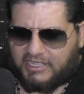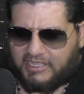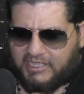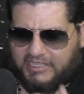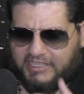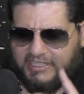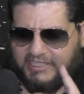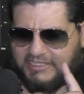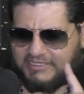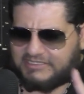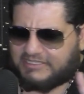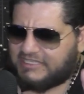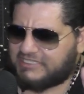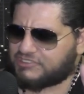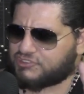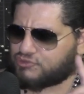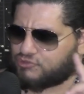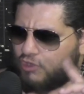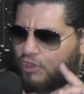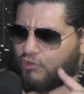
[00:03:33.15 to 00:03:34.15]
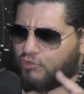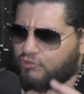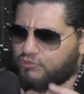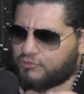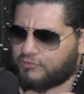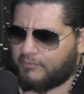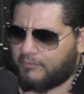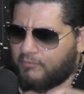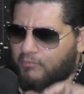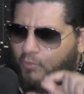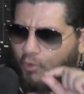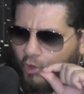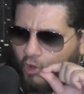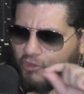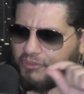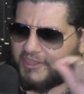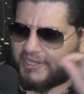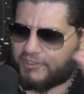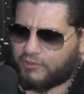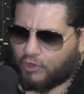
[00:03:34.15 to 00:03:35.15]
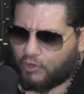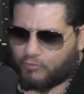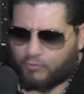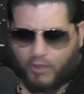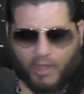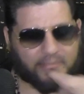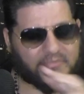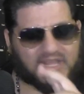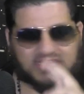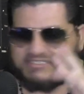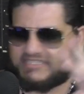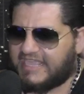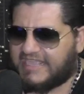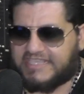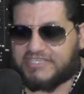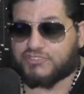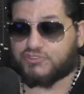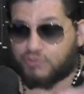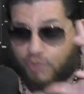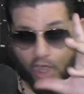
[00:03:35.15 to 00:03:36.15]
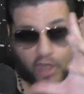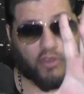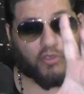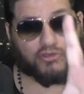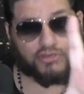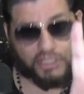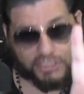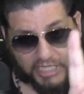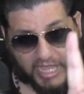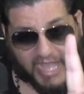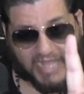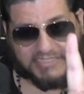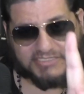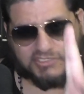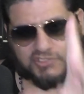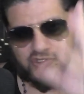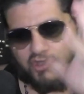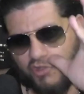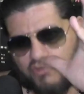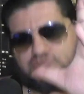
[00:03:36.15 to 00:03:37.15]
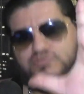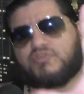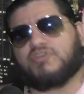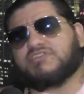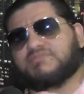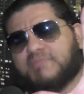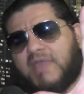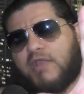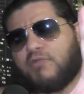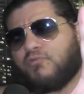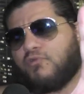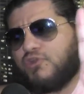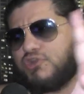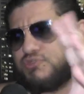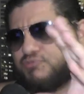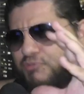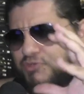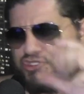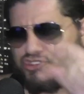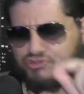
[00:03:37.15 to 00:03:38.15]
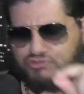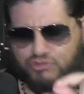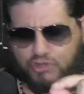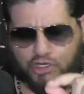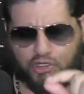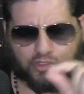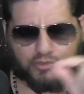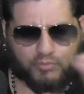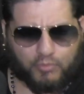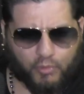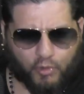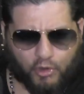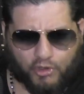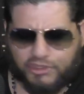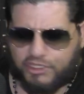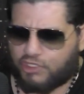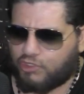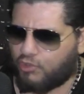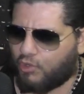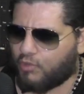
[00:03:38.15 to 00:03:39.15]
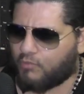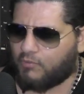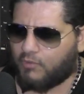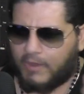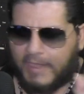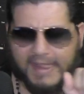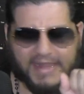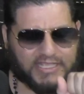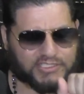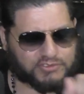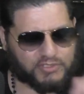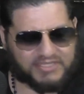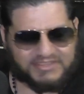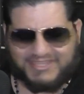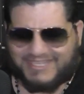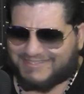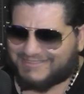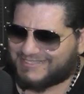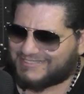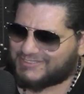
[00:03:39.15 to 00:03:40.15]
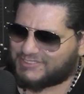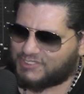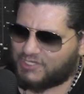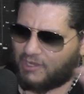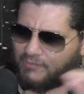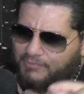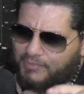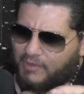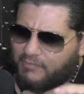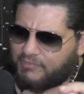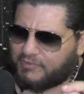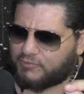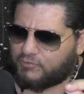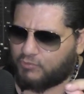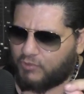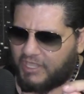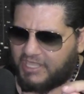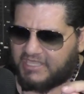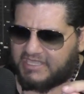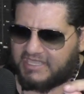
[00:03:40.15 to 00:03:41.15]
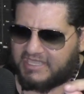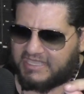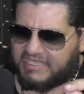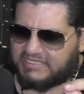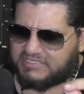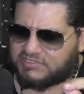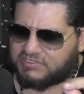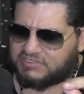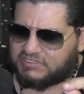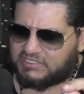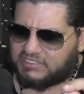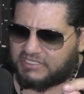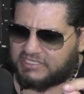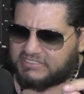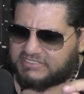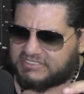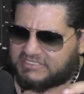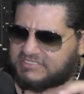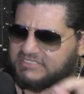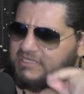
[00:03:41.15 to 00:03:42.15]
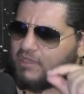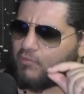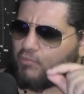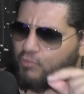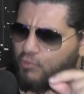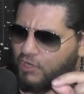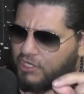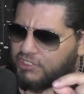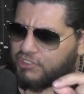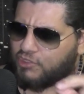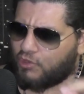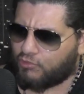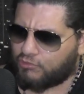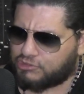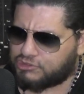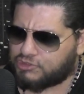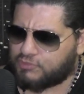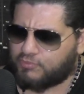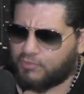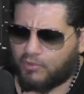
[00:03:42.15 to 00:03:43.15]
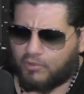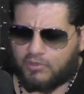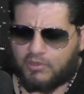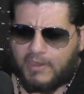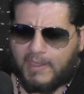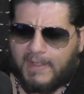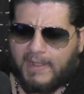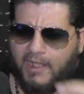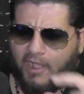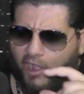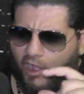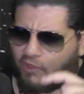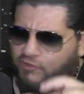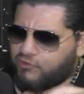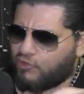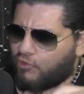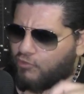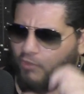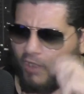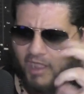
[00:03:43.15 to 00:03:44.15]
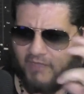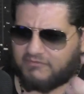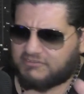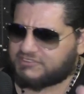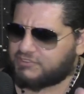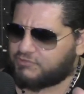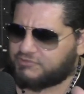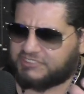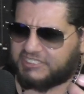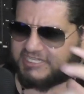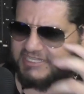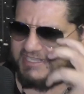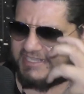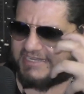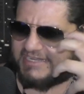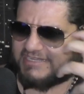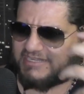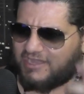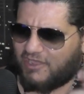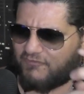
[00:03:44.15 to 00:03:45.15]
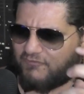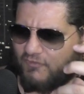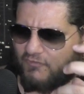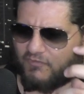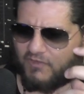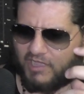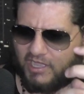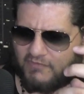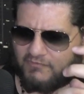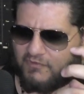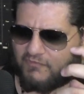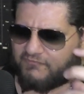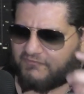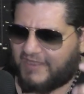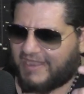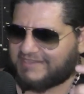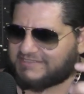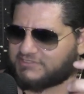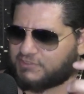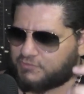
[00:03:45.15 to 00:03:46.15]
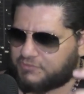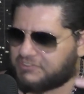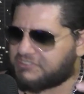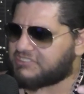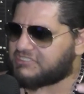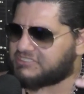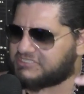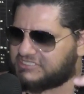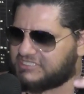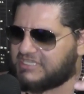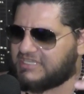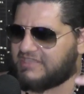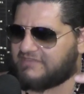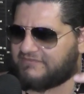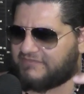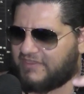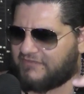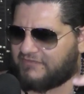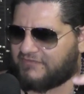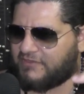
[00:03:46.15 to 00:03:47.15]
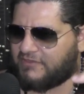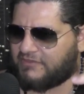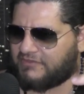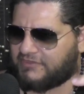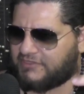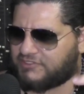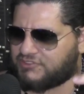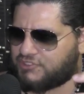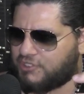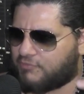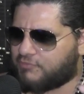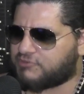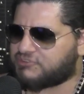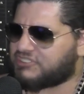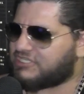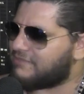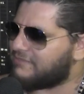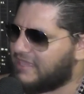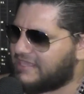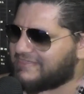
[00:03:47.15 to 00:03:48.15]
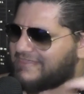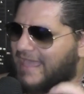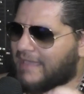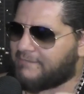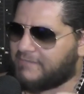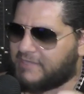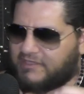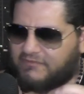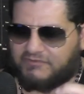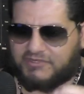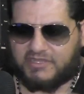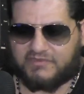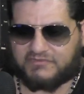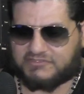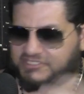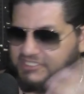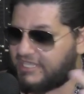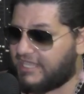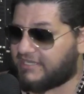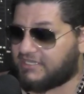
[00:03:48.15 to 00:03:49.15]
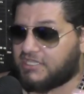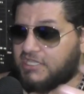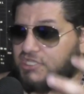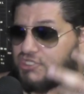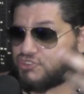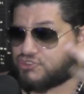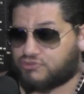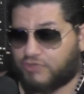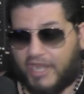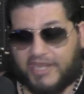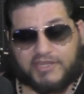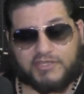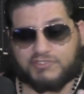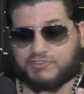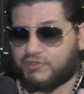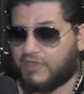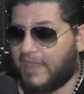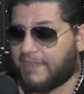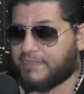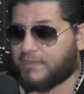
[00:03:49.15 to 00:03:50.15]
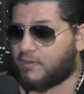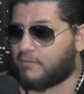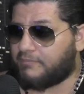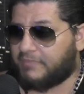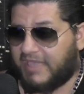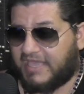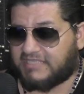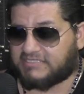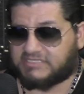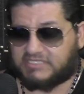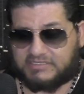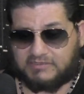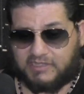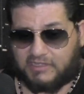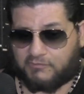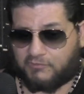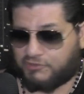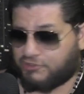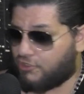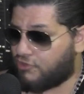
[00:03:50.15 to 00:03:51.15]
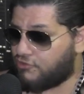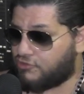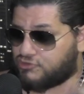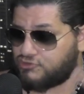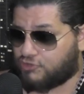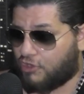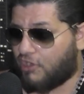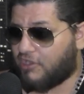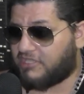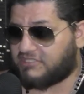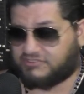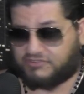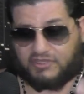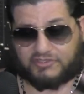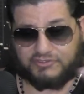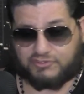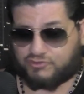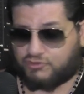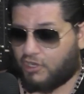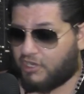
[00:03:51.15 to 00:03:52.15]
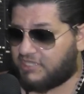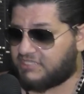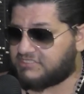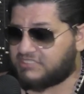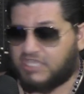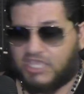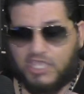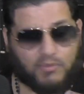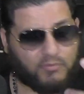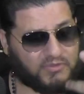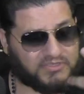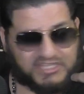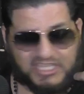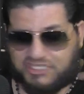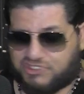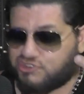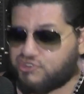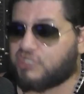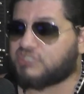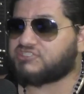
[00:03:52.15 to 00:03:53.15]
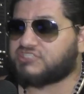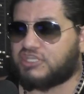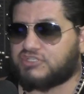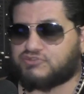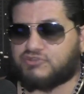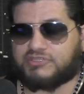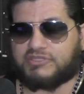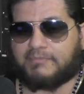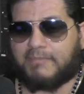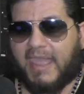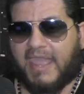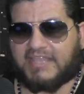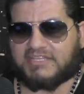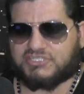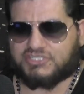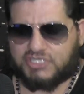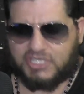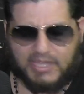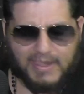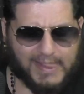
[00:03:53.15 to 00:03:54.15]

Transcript: Ilia struggled more than normal. I'm not saying he struggled a lot, so don't twist my words, but he struggled more than normal. So I think the jump up in weight is somewhat noticeable, although obviously we didn't get enough of a fight to really see if the jump was going to make that big of a difference. Again, strikers are at their best when they're their strongest. They're at the strongest when they just entered the match.